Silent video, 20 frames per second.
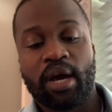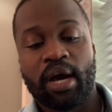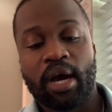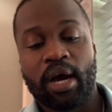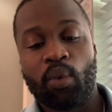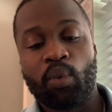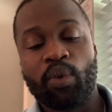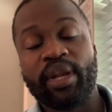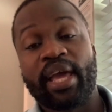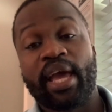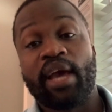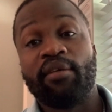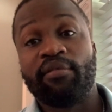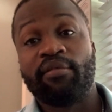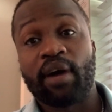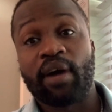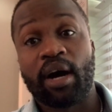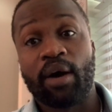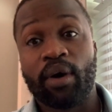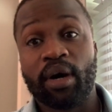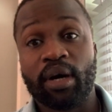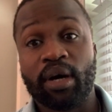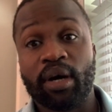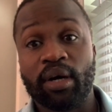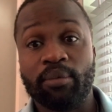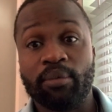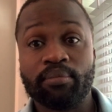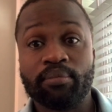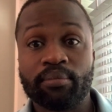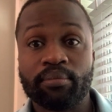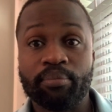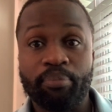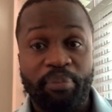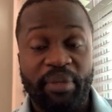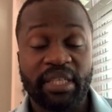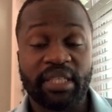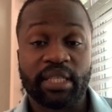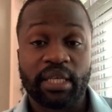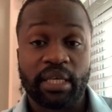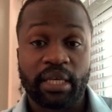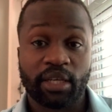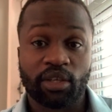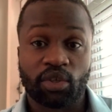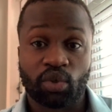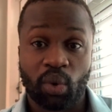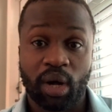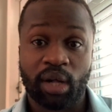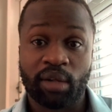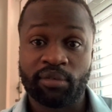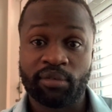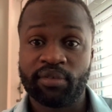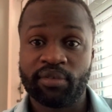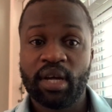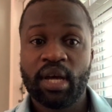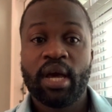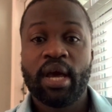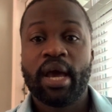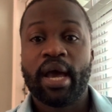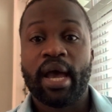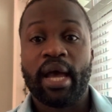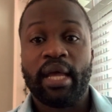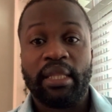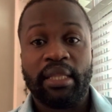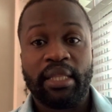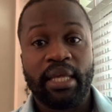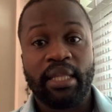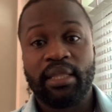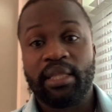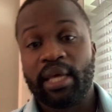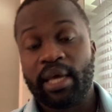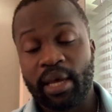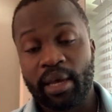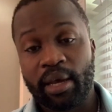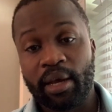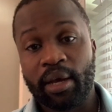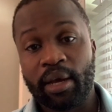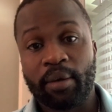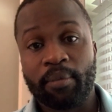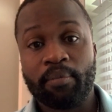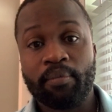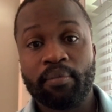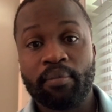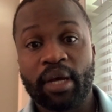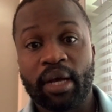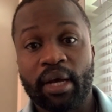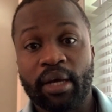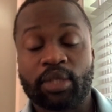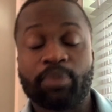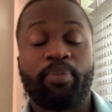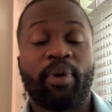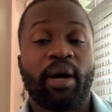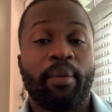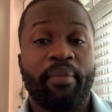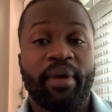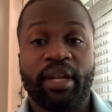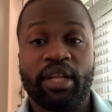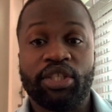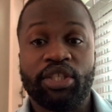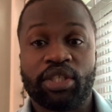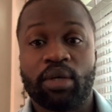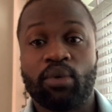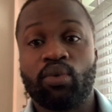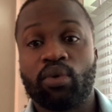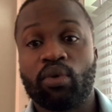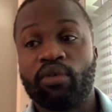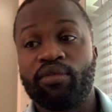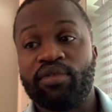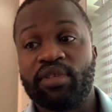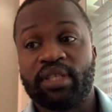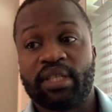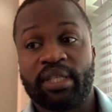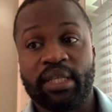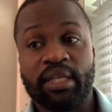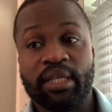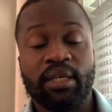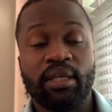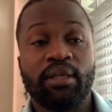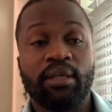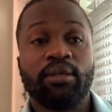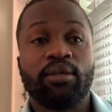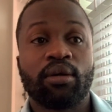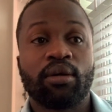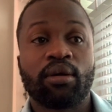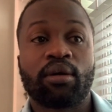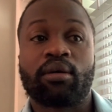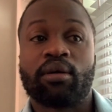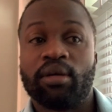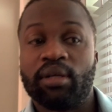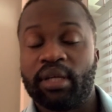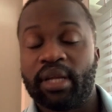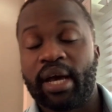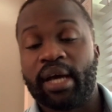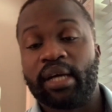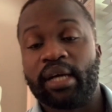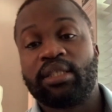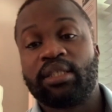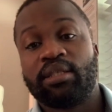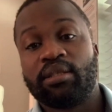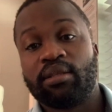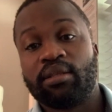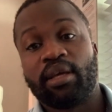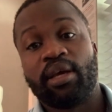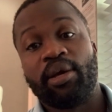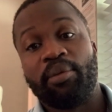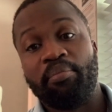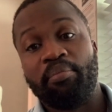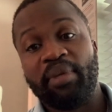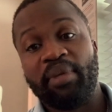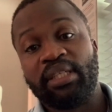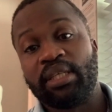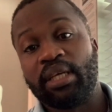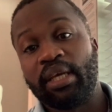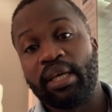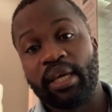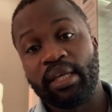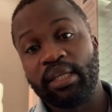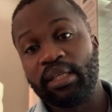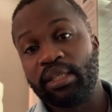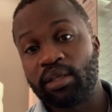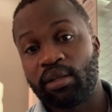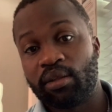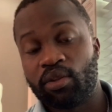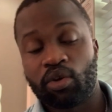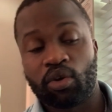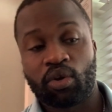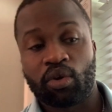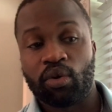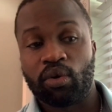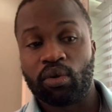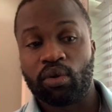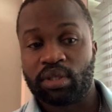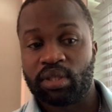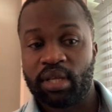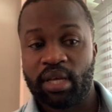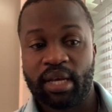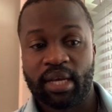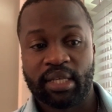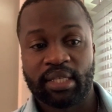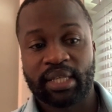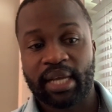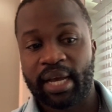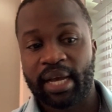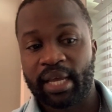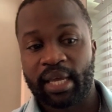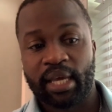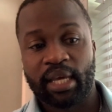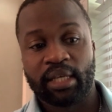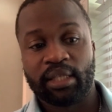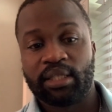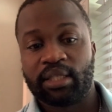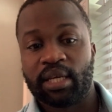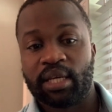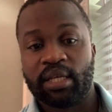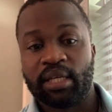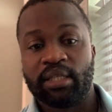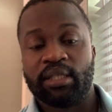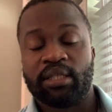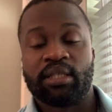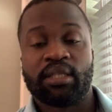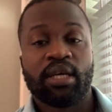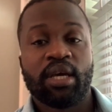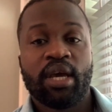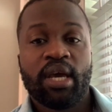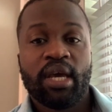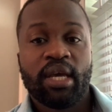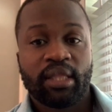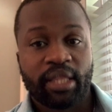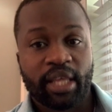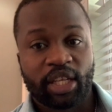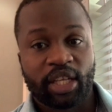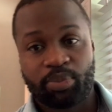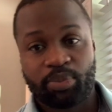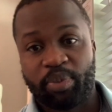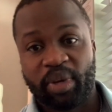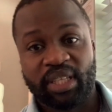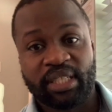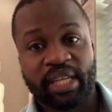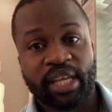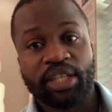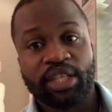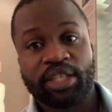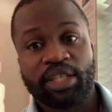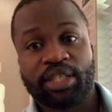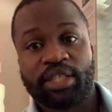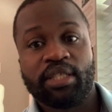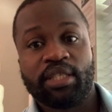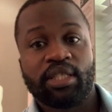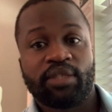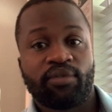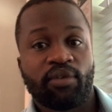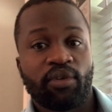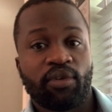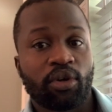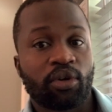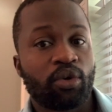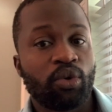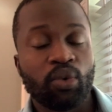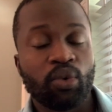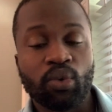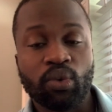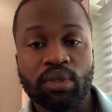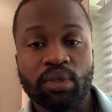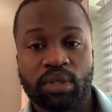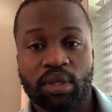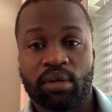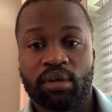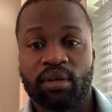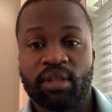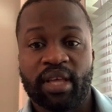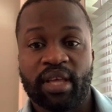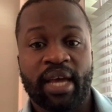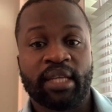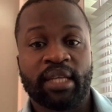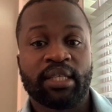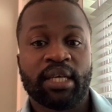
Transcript: We'd have our meeting at 12, and then the spa manager would obviously conduct the meeting and tell the goals, their targets, and the expectations for the cruise and all of that.